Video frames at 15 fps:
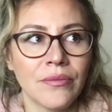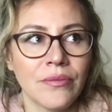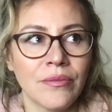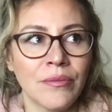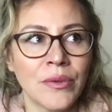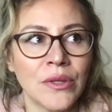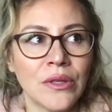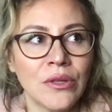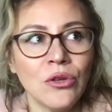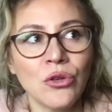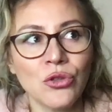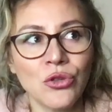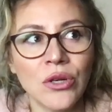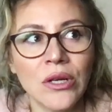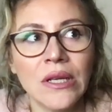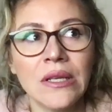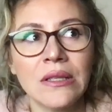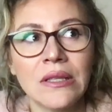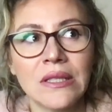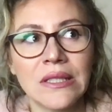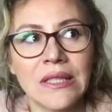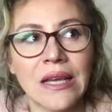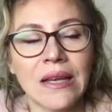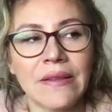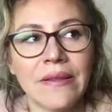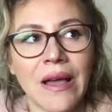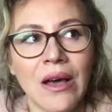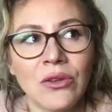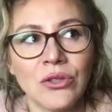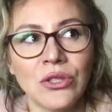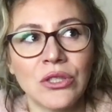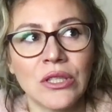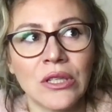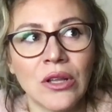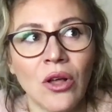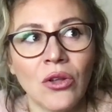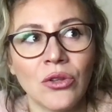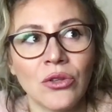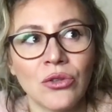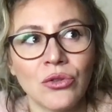but usually the 2nd house is a lot